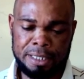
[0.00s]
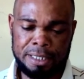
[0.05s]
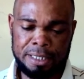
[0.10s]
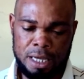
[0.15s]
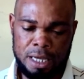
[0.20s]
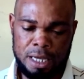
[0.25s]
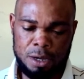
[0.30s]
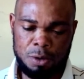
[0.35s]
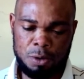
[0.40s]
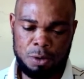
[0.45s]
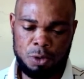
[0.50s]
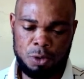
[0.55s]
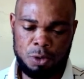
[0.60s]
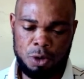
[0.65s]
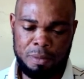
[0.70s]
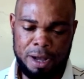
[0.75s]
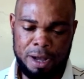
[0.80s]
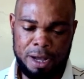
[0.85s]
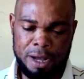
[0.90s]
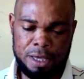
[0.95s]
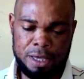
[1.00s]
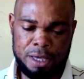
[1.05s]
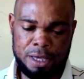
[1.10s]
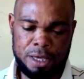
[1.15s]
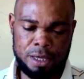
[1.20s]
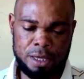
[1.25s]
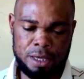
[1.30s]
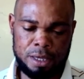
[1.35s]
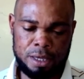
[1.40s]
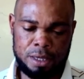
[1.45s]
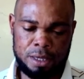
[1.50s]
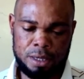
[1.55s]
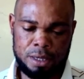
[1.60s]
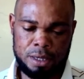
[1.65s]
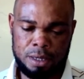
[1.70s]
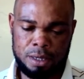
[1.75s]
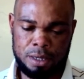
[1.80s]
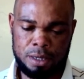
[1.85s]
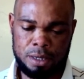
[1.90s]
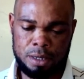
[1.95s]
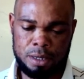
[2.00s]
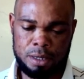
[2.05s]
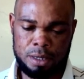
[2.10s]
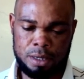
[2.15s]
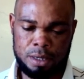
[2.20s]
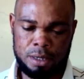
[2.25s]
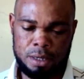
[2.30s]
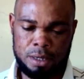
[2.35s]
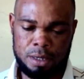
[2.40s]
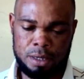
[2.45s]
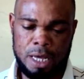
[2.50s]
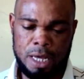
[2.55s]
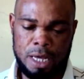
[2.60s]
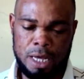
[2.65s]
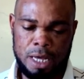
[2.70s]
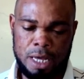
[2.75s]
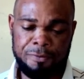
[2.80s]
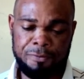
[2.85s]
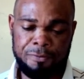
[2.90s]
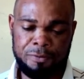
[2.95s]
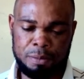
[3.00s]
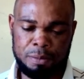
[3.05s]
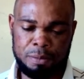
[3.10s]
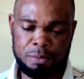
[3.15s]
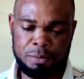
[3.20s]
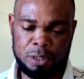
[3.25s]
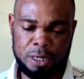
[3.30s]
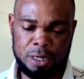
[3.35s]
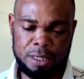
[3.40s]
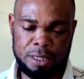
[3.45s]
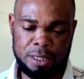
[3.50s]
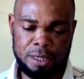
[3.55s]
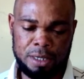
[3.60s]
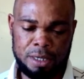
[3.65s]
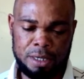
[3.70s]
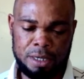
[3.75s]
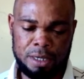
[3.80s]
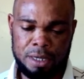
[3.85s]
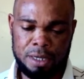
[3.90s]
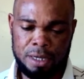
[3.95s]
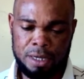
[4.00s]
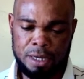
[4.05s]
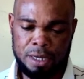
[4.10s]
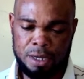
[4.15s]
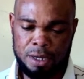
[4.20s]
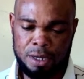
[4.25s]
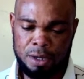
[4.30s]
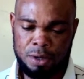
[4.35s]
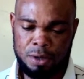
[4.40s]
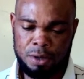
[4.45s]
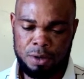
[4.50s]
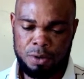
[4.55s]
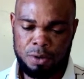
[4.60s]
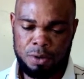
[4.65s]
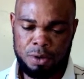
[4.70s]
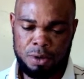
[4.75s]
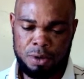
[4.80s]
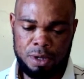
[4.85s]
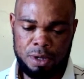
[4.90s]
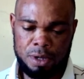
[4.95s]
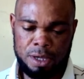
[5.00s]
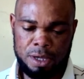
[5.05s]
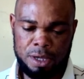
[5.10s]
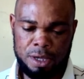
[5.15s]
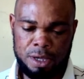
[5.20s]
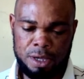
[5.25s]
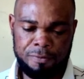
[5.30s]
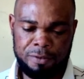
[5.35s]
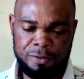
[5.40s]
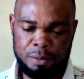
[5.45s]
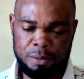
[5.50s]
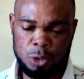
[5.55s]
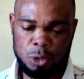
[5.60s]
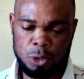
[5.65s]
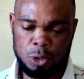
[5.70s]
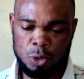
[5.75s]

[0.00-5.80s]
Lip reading: keyframe to our title. The same way we